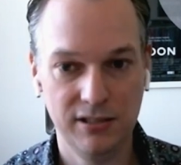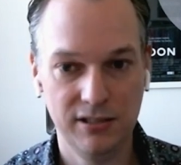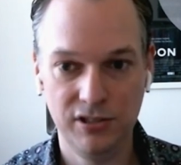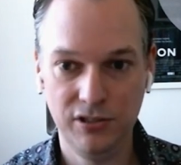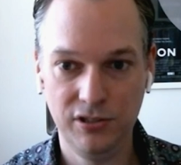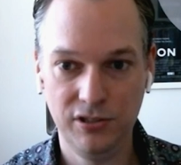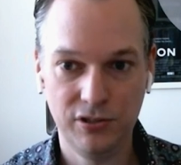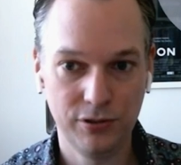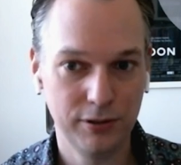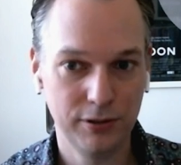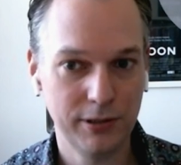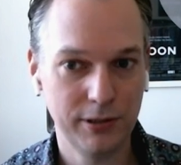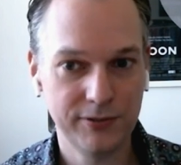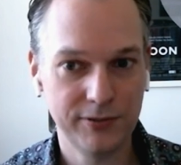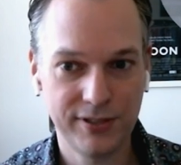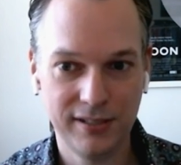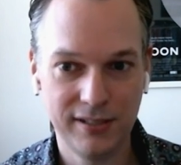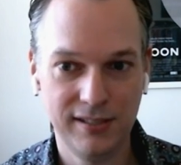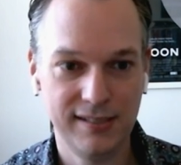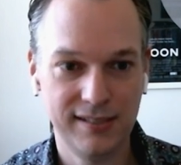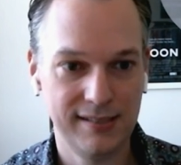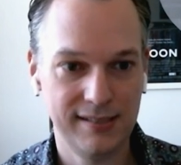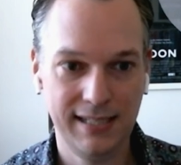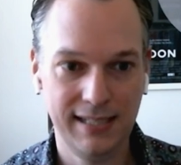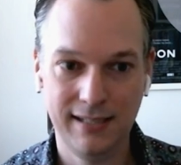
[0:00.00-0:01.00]
The tutorials
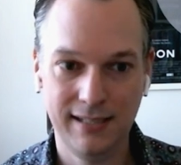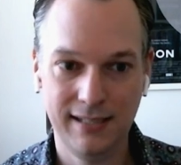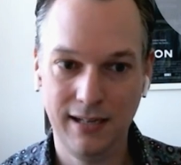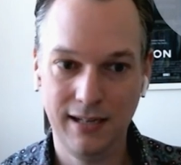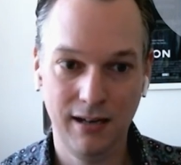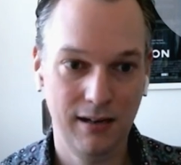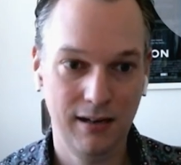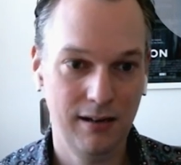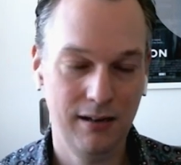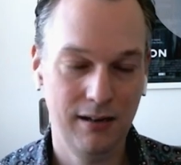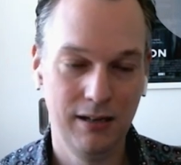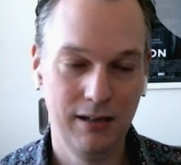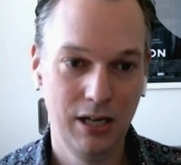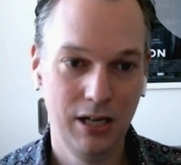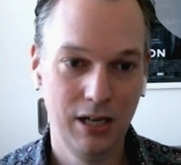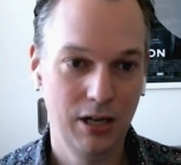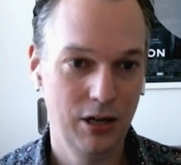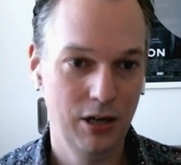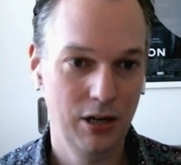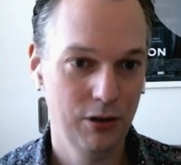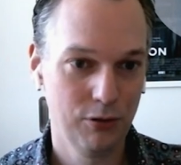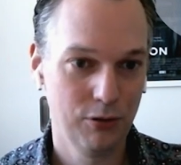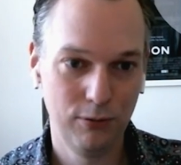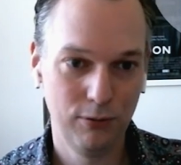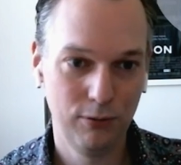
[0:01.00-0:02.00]
that you see
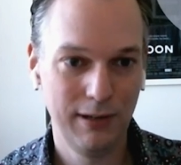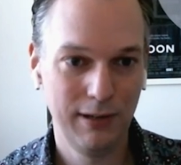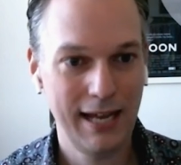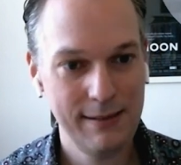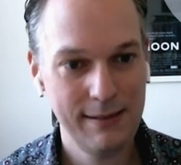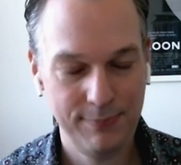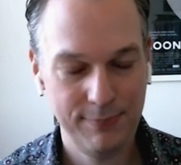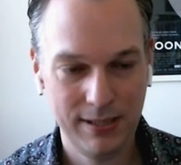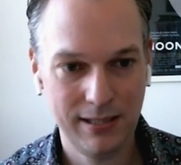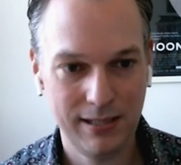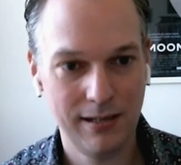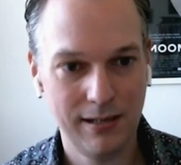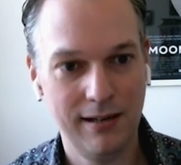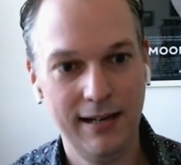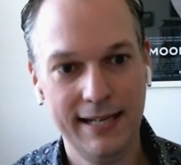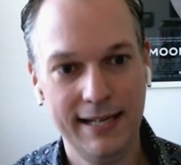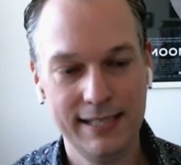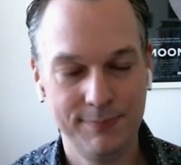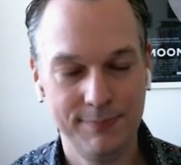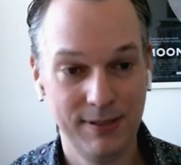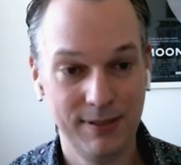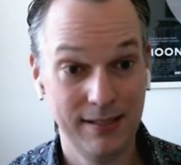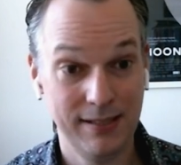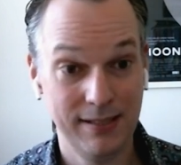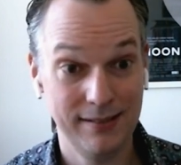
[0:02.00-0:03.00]
are all
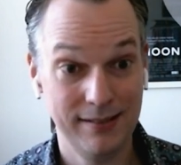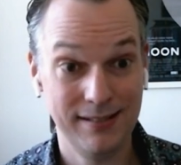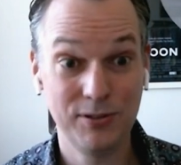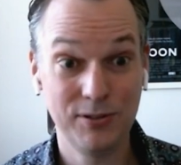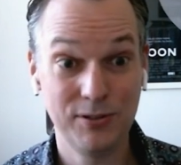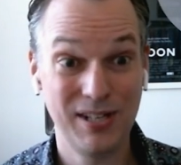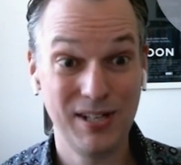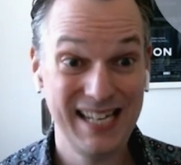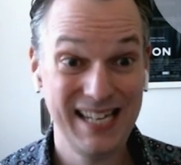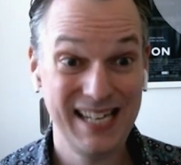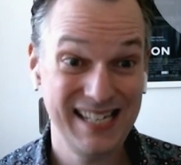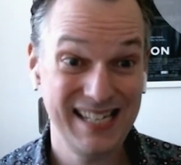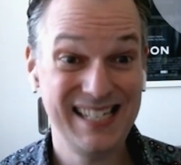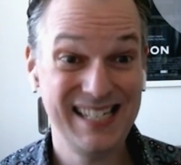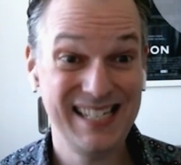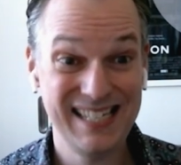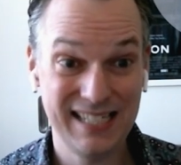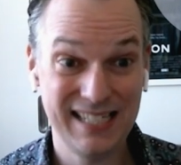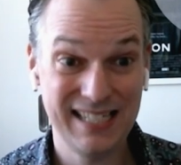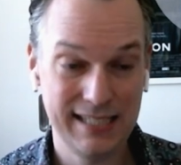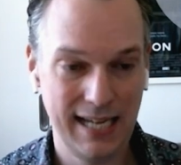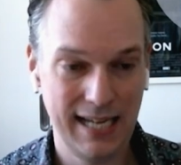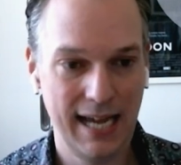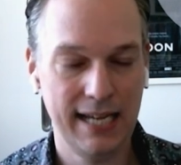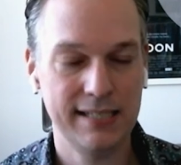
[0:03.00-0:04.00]
APIs because those are
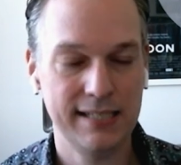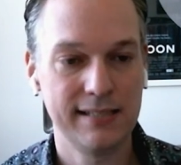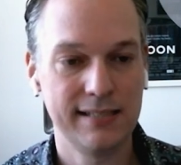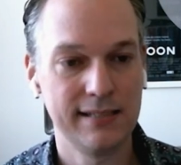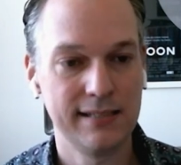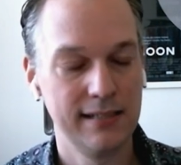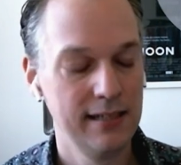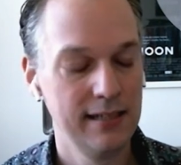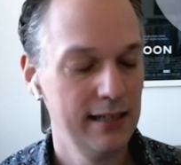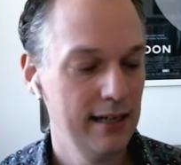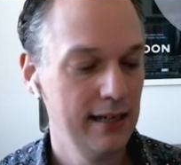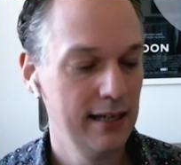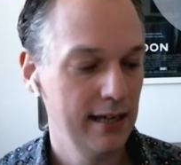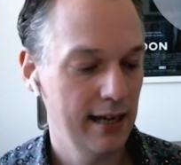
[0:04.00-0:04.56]
easy to test.